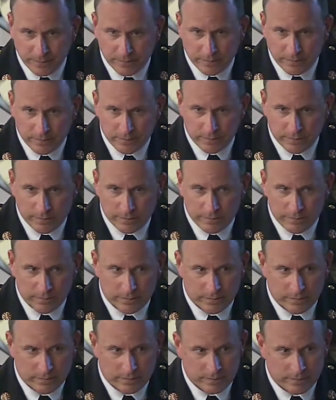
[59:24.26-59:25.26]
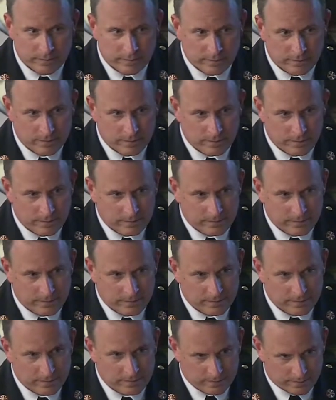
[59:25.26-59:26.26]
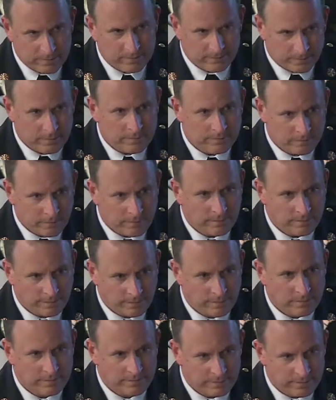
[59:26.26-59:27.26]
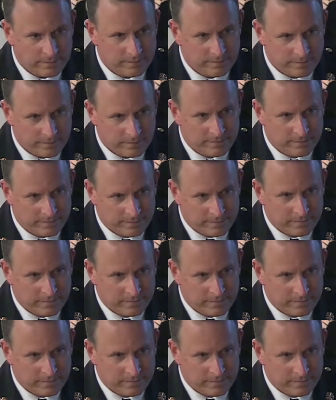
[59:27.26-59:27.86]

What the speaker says: That's why we started it. That's why we started the program.